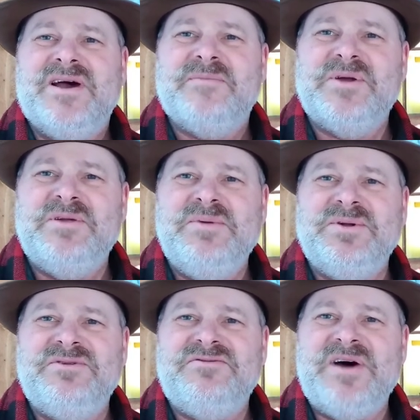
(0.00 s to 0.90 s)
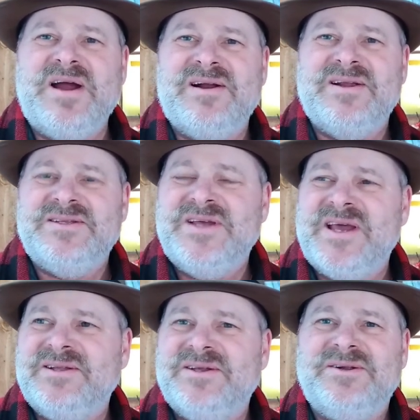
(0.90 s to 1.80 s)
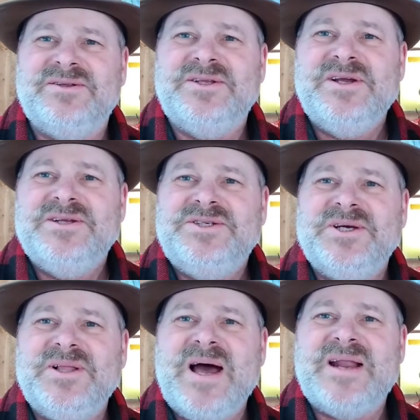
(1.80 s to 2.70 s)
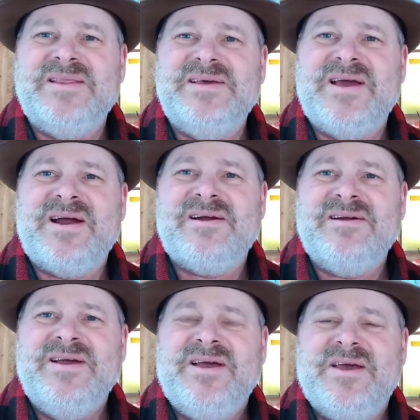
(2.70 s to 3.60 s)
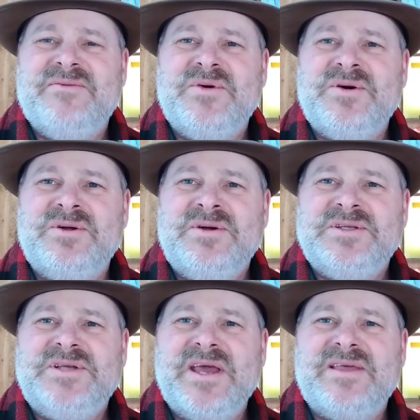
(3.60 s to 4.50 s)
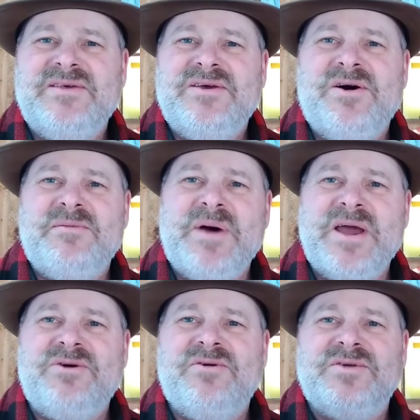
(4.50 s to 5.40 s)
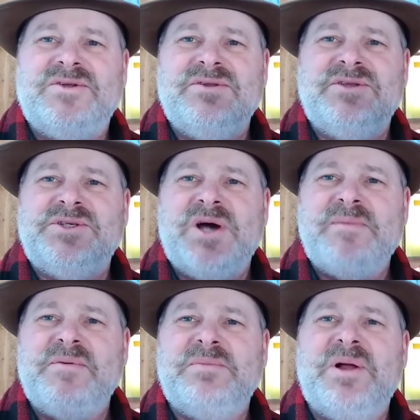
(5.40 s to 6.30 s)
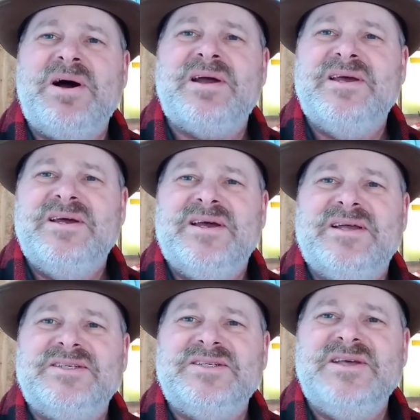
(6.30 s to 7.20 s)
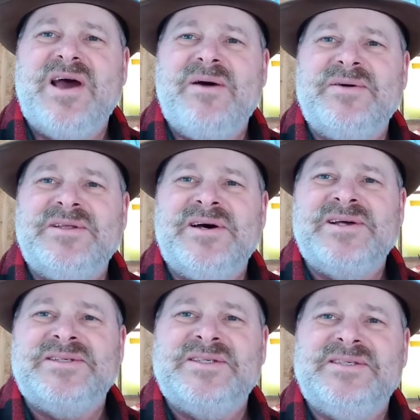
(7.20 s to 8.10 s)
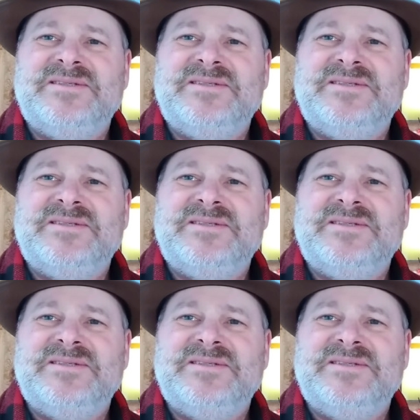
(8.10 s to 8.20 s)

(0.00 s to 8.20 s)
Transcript: I'm going to build a fire to take a little chill out of the air, and we'll take the Almike over to the chopping block and see how it does.